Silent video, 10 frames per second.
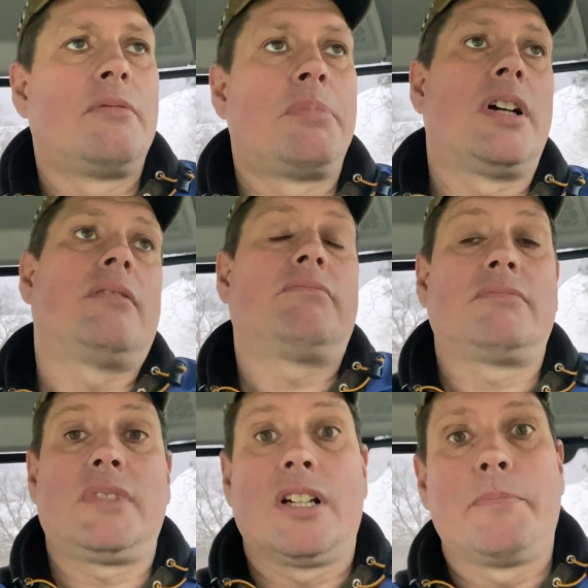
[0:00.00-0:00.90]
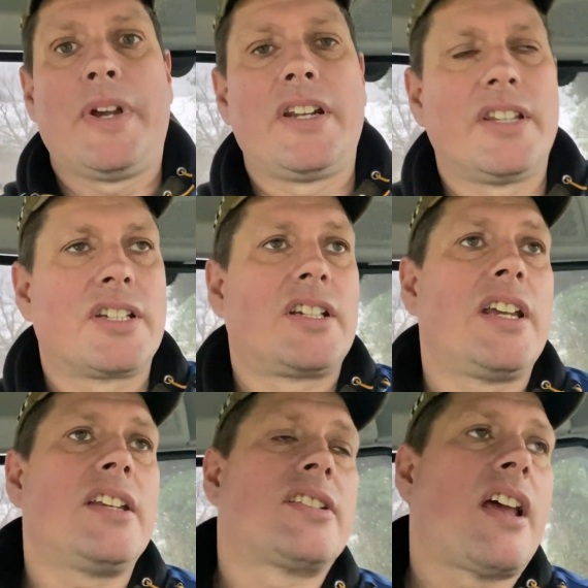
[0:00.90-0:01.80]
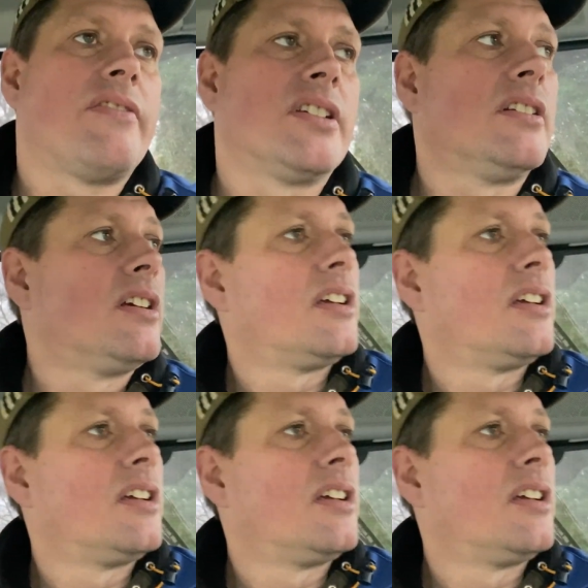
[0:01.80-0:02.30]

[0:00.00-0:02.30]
But you know, being in this T7,